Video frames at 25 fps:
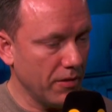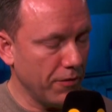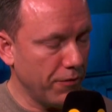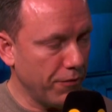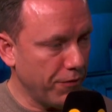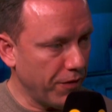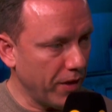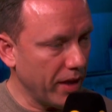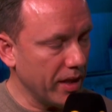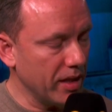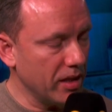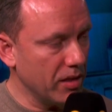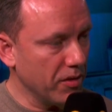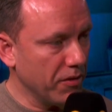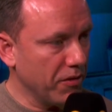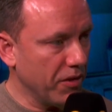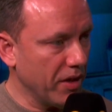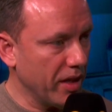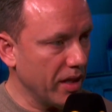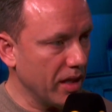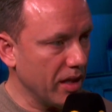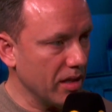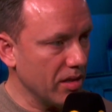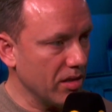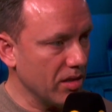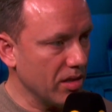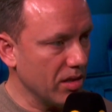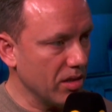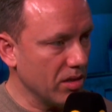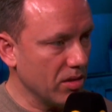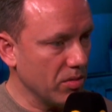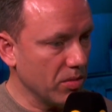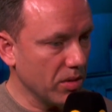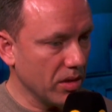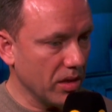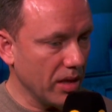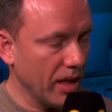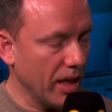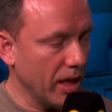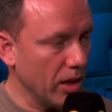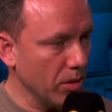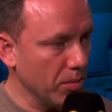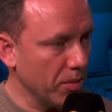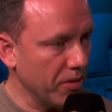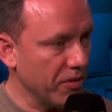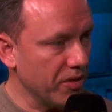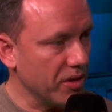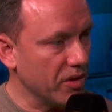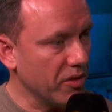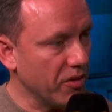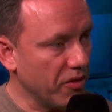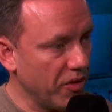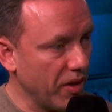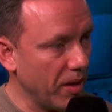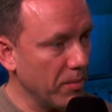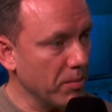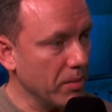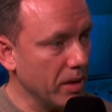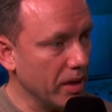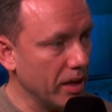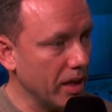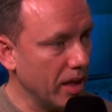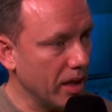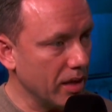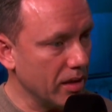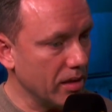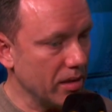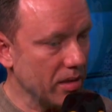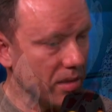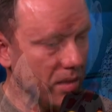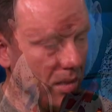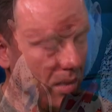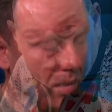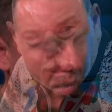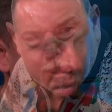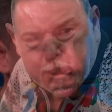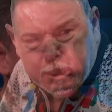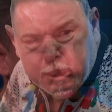find the finances with the help of his family and